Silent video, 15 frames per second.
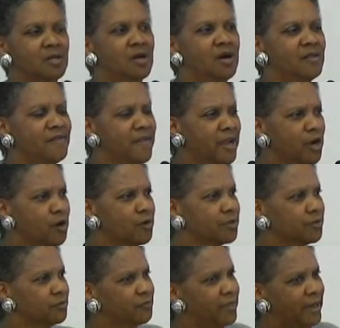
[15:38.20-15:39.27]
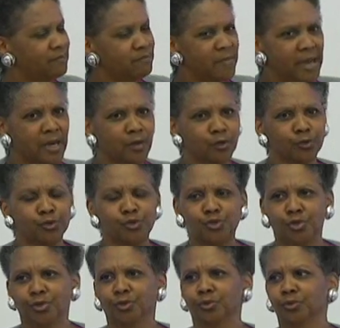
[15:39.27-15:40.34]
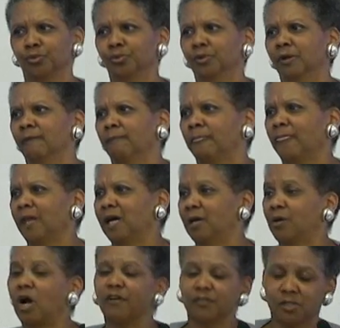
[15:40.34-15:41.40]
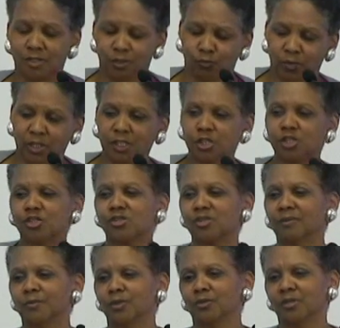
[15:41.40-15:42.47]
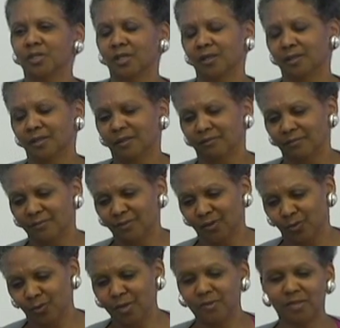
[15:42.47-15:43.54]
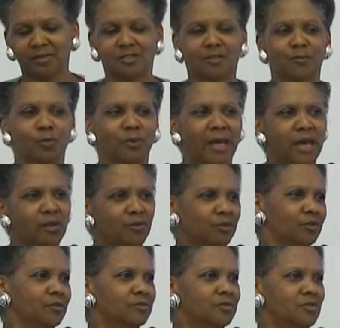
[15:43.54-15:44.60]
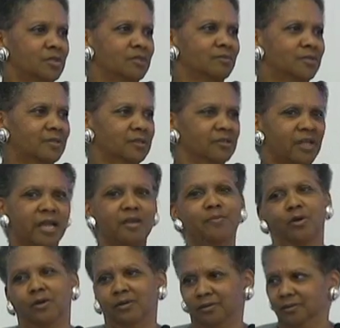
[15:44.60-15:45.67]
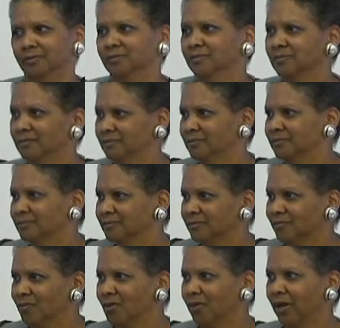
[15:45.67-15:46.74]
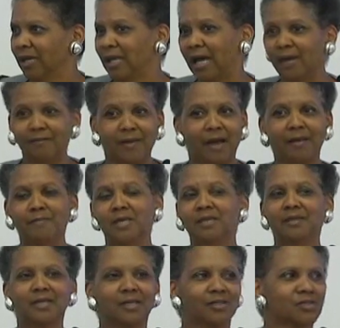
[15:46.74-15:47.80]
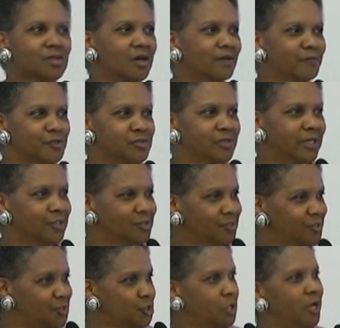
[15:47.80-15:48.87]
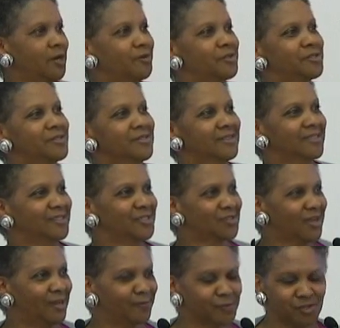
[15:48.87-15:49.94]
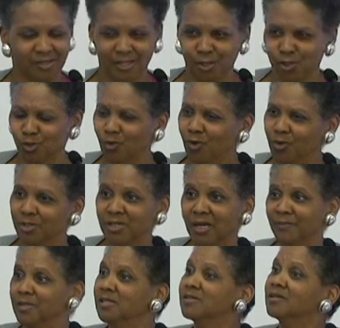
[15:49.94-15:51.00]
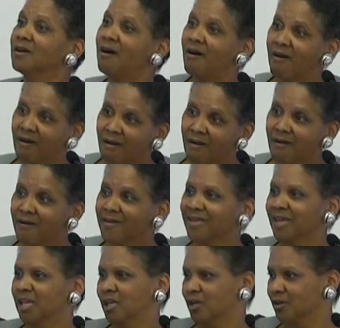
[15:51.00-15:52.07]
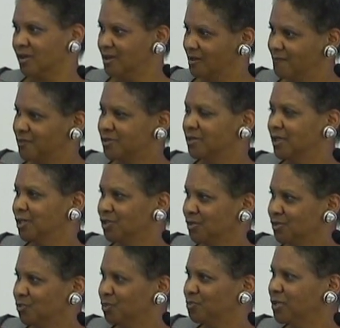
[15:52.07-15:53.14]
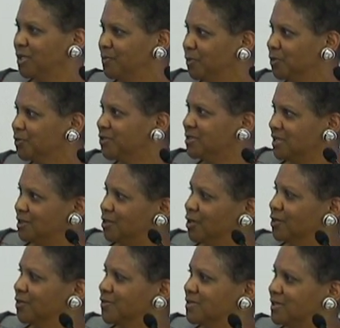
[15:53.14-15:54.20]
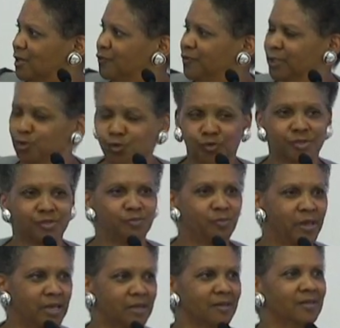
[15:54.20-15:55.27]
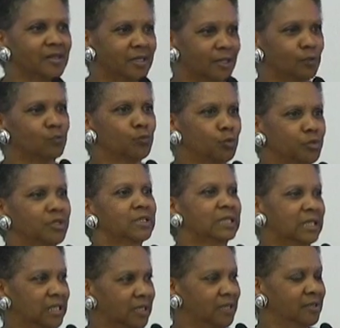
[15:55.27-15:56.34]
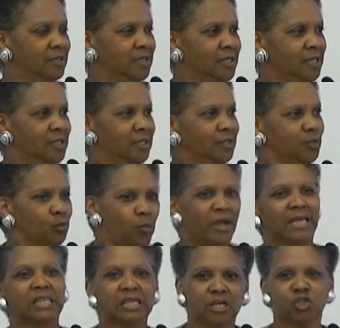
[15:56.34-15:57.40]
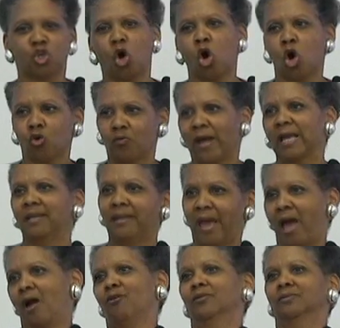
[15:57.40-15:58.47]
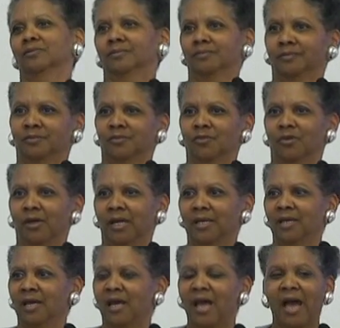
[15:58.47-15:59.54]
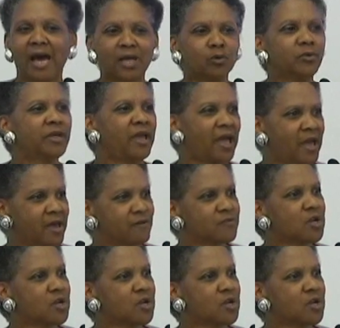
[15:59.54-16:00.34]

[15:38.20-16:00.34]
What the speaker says: a narrative that matters to obviously the religious community and women's community, but to labor? All right, I'm in these conversations. Tara's in these conversations all the time. These are hard conversations when people see their self-interest bedded in and rooted in the way things are right now. All right, how do we have